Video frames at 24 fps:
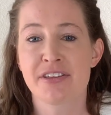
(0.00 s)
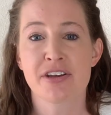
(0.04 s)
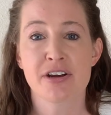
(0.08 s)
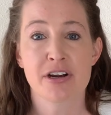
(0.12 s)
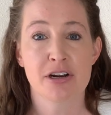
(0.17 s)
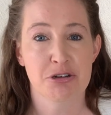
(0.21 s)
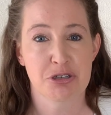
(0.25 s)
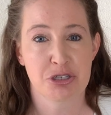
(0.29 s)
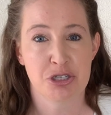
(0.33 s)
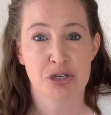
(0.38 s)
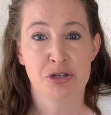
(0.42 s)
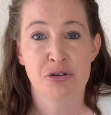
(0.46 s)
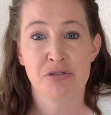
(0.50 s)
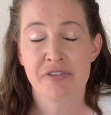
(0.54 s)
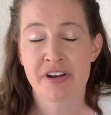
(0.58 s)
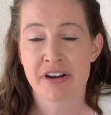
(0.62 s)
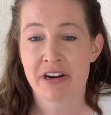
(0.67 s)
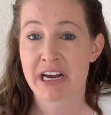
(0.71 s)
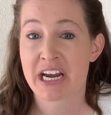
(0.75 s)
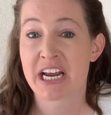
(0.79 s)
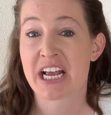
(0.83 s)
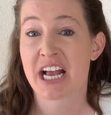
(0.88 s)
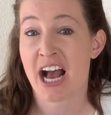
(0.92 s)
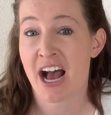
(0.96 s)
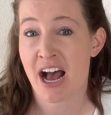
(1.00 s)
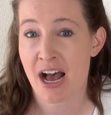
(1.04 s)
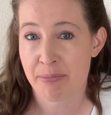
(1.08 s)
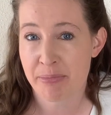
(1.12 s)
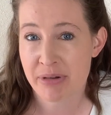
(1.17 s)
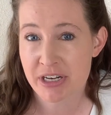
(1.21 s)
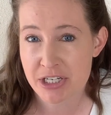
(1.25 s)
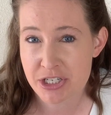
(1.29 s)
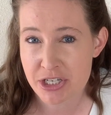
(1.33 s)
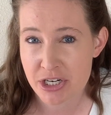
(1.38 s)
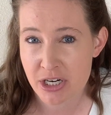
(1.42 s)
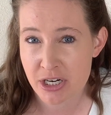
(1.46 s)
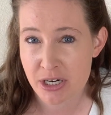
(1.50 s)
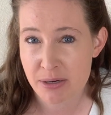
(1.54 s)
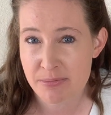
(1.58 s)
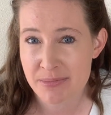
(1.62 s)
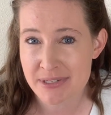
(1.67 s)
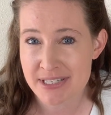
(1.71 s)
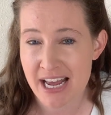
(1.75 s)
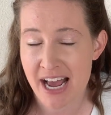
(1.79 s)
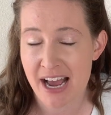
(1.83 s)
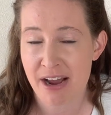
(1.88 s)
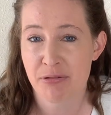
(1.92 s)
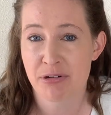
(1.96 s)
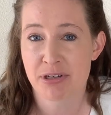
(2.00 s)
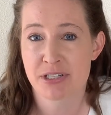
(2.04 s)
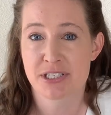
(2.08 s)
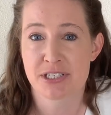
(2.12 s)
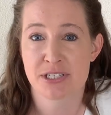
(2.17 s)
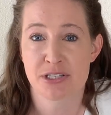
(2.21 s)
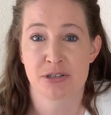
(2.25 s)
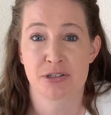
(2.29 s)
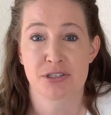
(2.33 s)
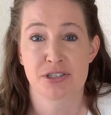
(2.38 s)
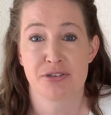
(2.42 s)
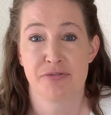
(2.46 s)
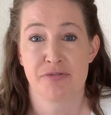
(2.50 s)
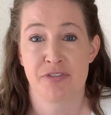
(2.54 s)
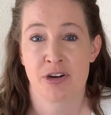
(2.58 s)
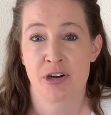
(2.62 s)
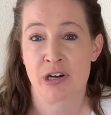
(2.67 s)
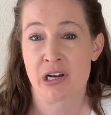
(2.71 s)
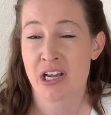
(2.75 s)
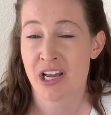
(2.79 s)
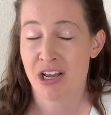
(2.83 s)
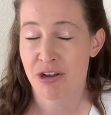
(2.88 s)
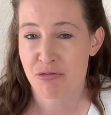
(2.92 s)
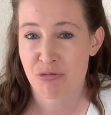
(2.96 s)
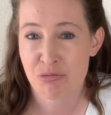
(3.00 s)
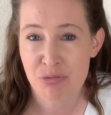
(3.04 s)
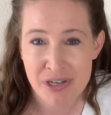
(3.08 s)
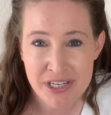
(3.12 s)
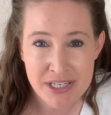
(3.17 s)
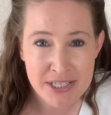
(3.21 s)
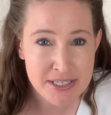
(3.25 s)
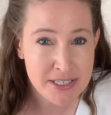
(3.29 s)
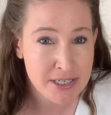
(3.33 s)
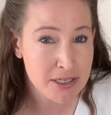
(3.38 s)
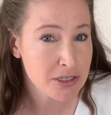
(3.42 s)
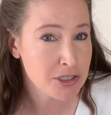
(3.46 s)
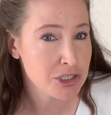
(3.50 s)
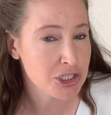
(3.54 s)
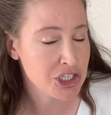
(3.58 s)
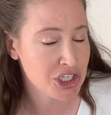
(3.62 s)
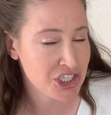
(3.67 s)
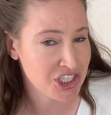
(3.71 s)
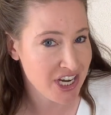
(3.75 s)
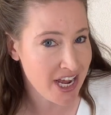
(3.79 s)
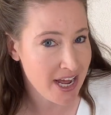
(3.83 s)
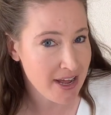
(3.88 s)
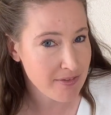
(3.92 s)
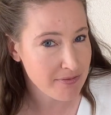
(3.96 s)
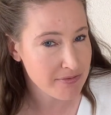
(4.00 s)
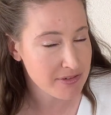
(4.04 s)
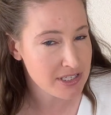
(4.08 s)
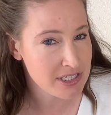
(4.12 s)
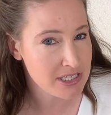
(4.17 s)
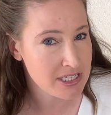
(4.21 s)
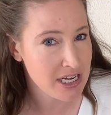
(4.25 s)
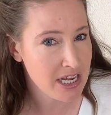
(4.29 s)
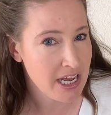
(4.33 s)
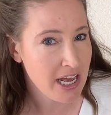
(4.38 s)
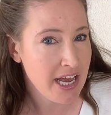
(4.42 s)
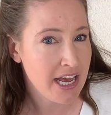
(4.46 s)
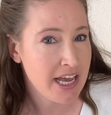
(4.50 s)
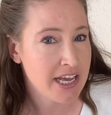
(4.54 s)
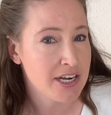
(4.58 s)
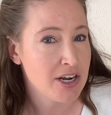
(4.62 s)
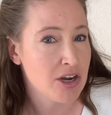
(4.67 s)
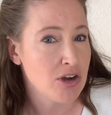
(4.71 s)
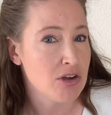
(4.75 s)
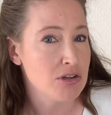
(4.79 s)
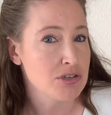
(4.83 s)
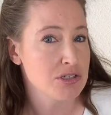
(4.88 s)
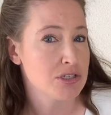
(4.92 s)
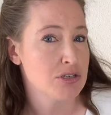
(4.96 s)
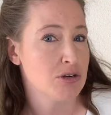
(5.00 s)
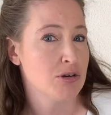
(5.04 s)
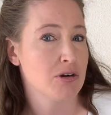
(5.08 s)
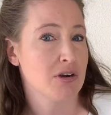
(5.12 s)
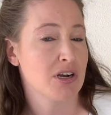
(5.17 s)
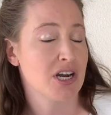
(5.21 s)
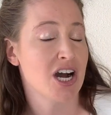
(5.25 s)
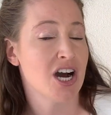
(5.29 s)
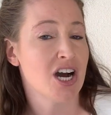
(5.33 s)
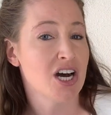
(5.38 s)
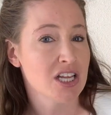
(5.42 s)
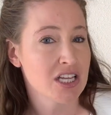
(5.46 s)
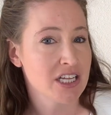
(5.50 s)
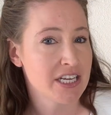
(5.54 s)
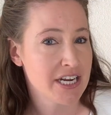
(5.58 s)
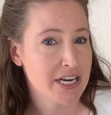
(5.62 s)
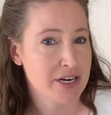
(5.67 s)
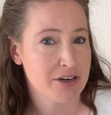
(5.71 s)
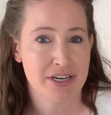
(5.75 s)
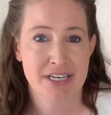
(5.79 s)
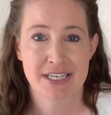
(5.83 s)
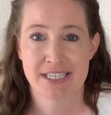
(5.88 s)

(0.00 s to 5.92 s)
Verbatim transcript: there are two very common terms. I would search for research chefs and also a culinary